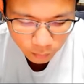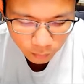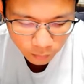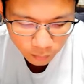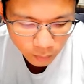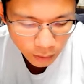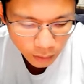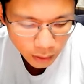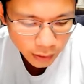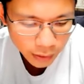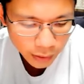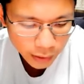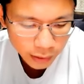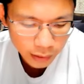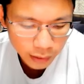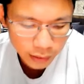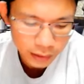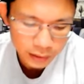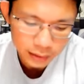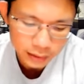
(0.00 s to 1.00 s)
I think
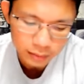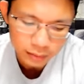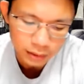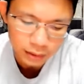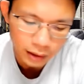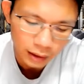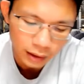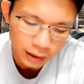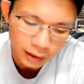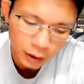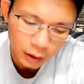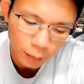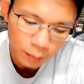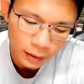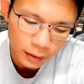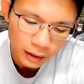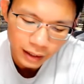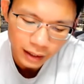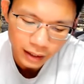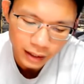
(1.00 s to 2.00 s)
the TOP
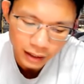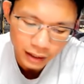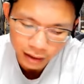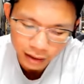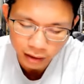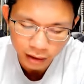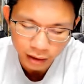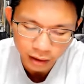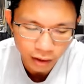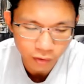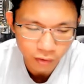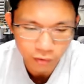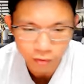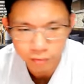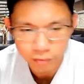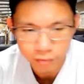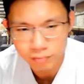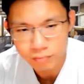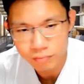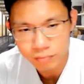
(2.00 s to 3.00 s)
date kind of
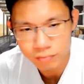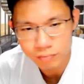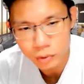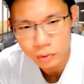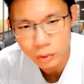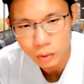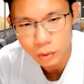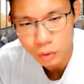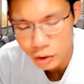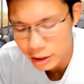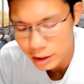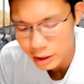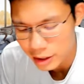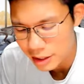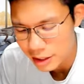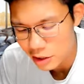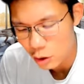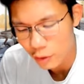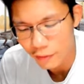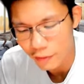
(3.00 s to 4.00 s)
223. This
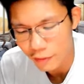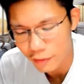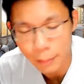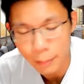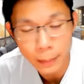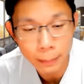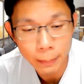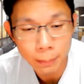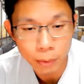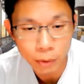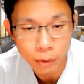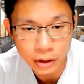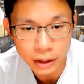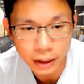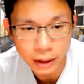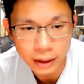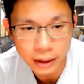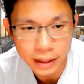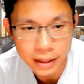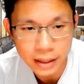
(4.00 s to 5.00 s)
is not a very big
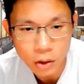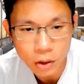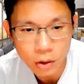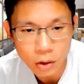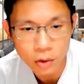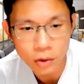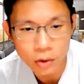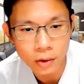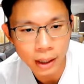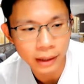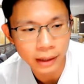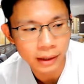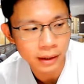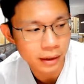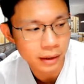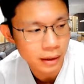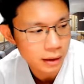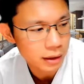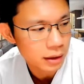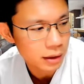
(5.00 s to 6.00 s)
project. It's all under
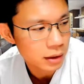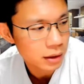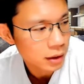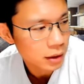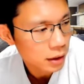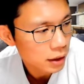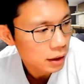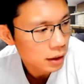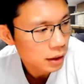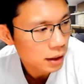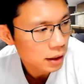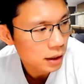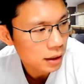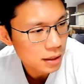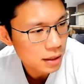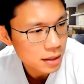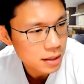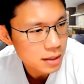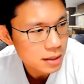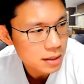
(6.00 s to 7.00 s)
the
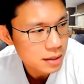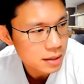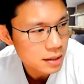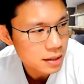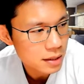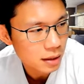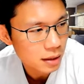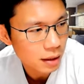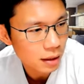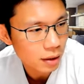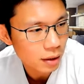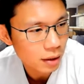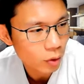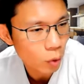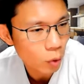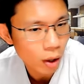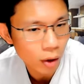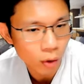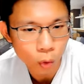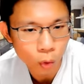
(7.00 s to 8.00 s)

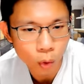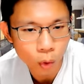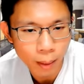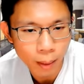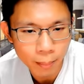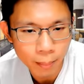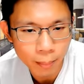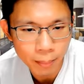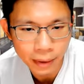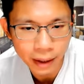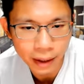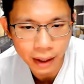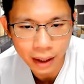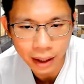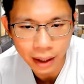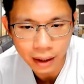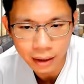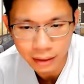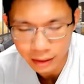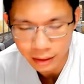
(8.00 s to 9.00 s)
Guaco
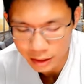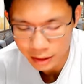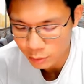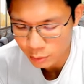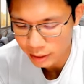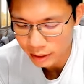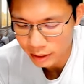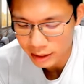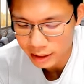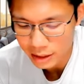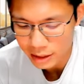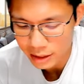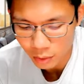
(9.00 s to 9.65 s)
umbrella. That's why it's not